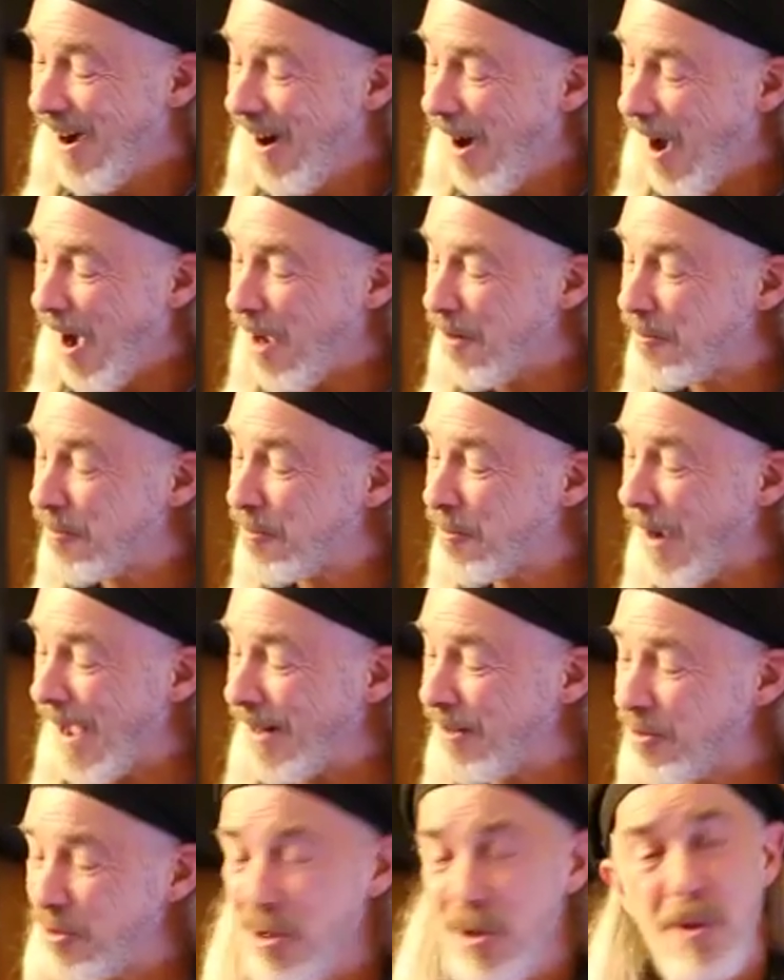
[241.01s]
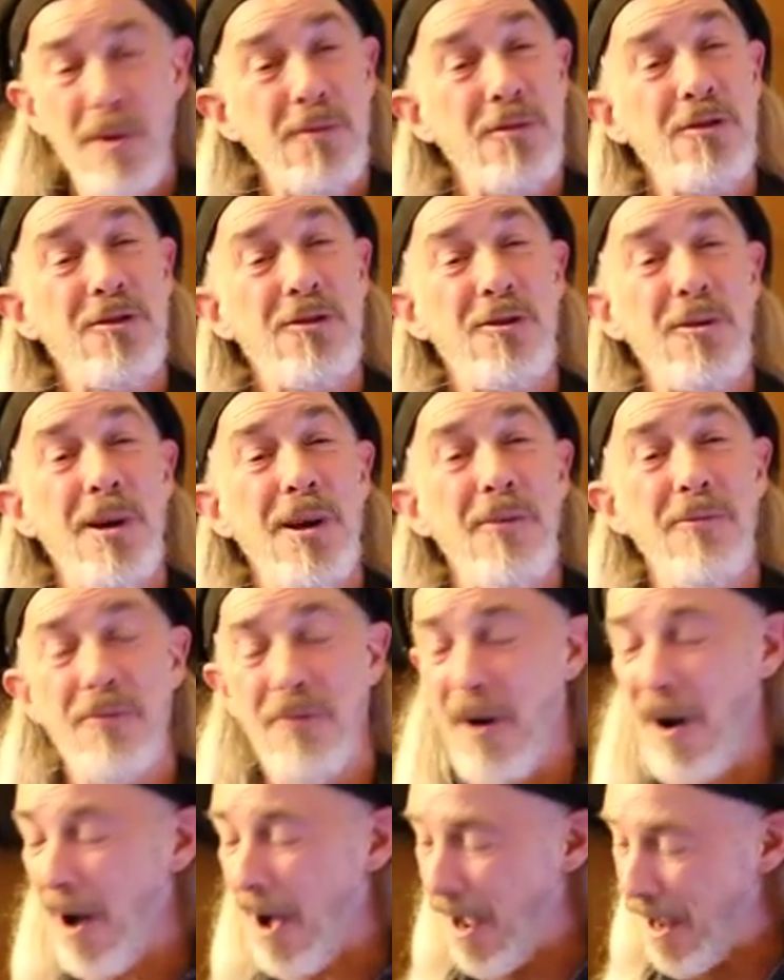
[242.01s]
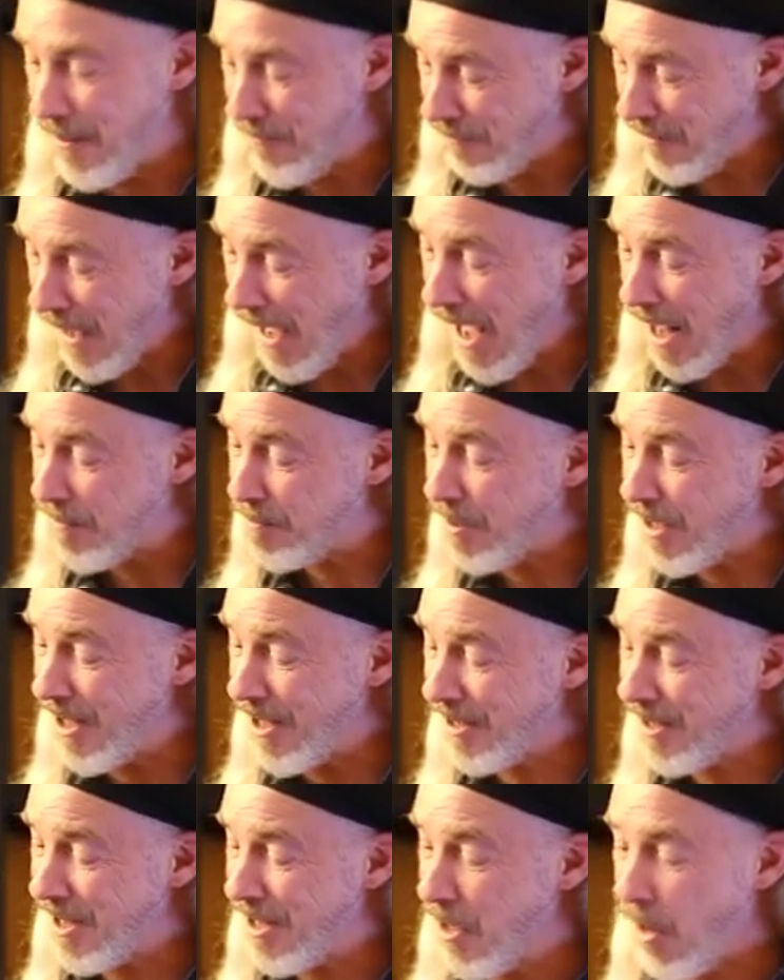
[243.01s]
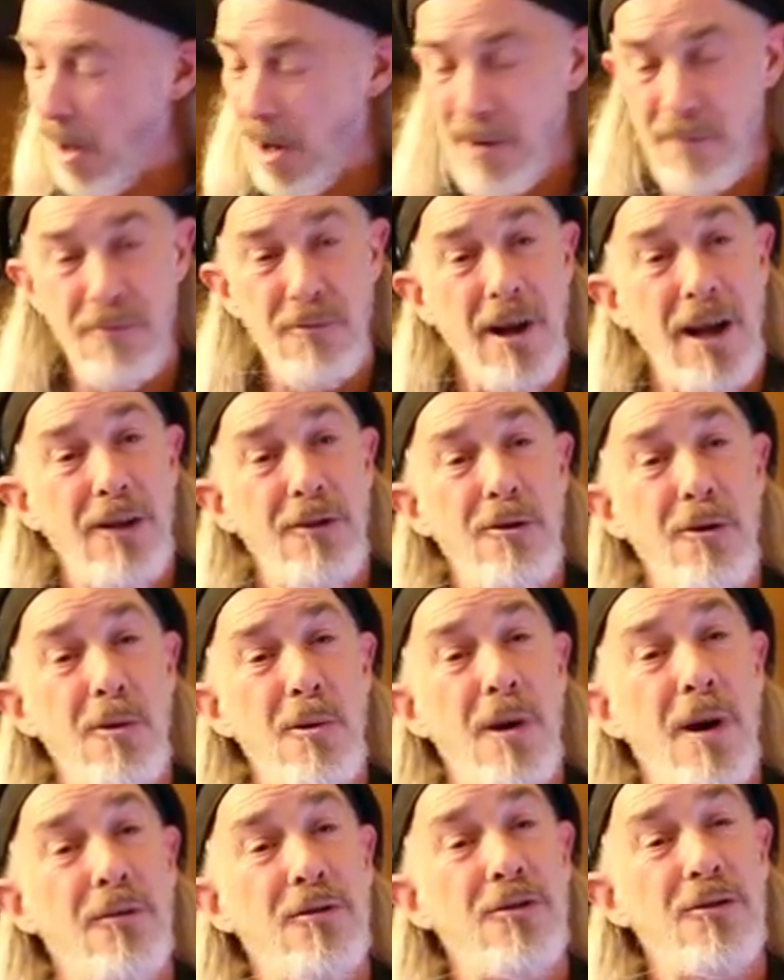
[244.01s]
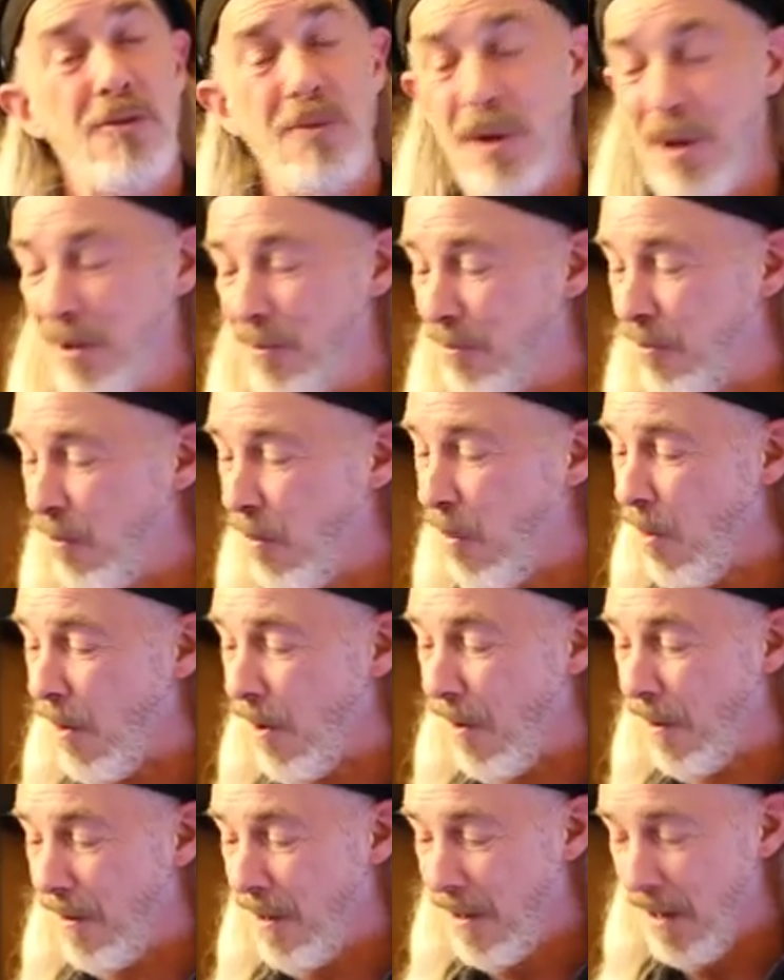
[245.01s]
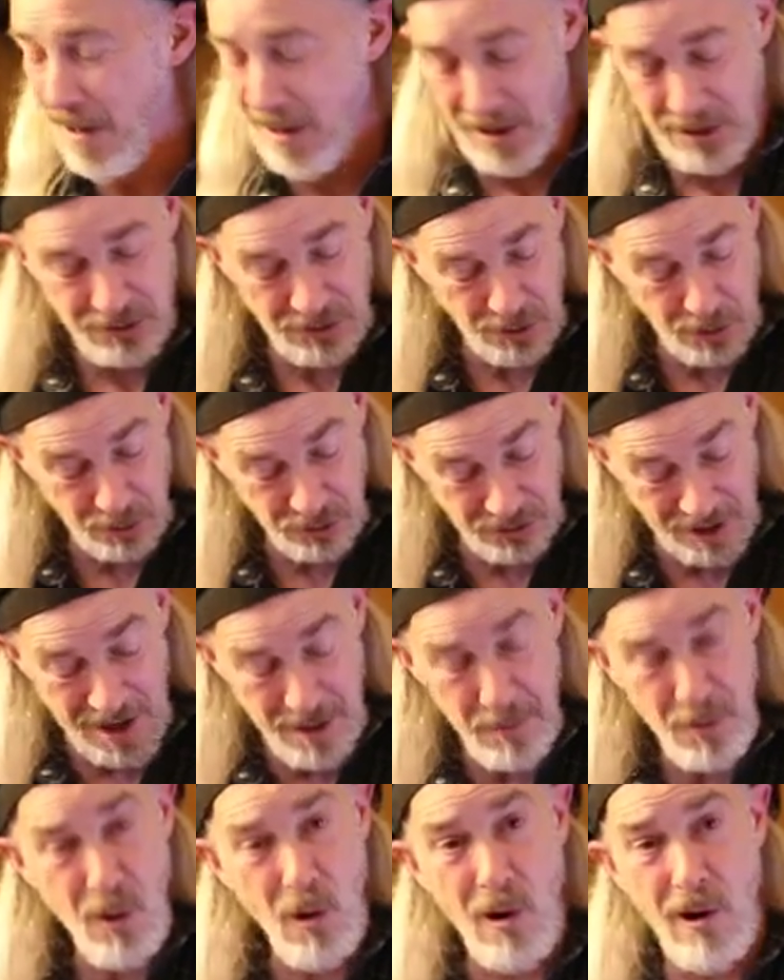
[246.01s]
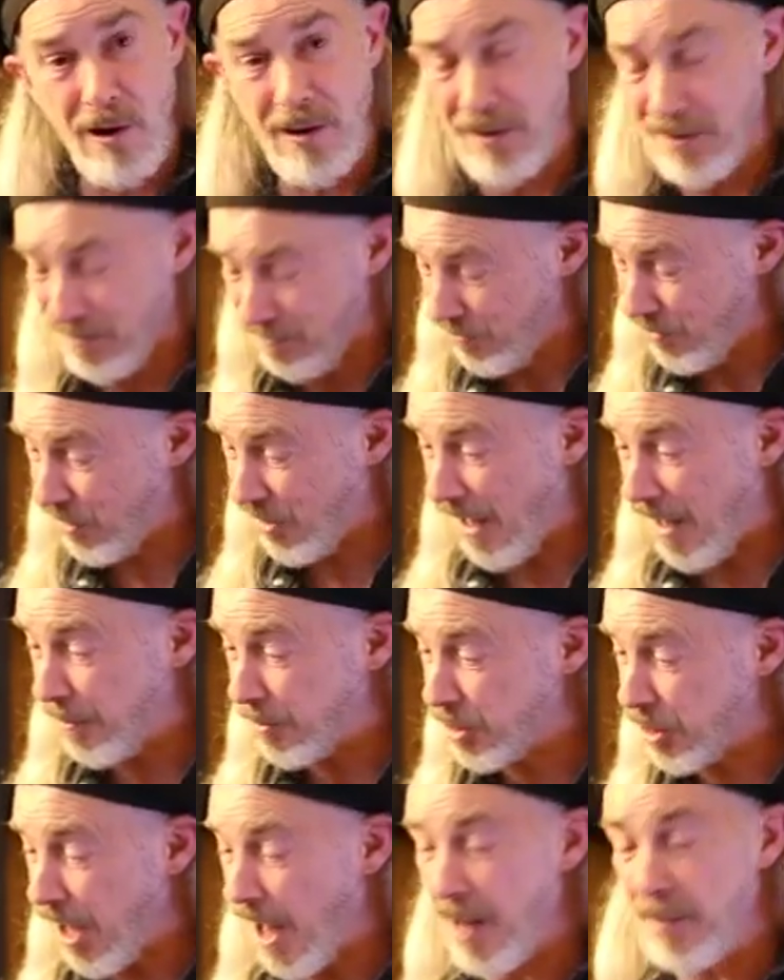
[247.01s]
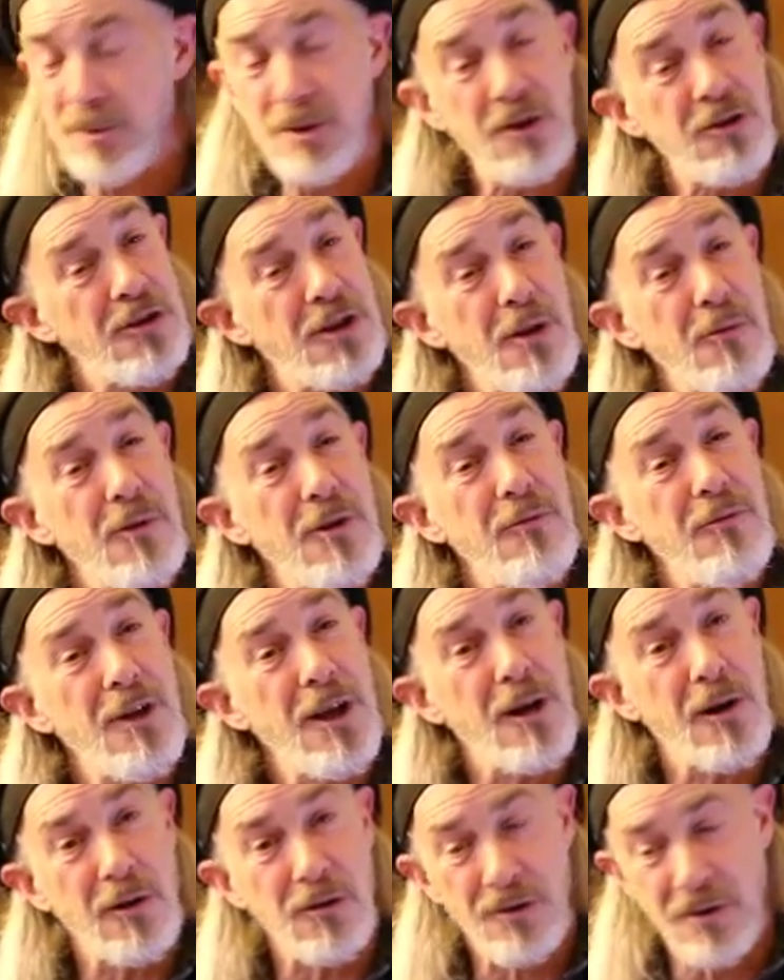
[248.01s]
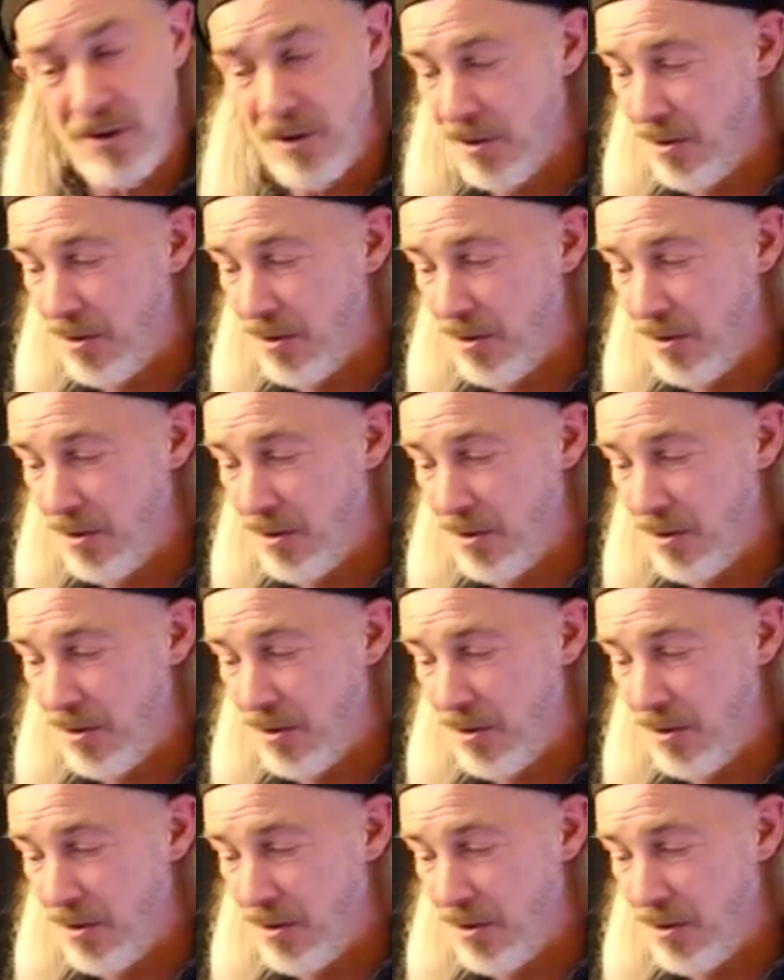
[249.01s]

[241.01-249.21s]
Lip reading: on fret 2 of string 5, and pinky on fret 2 of string 4. So same chord, same shape, just different fingers.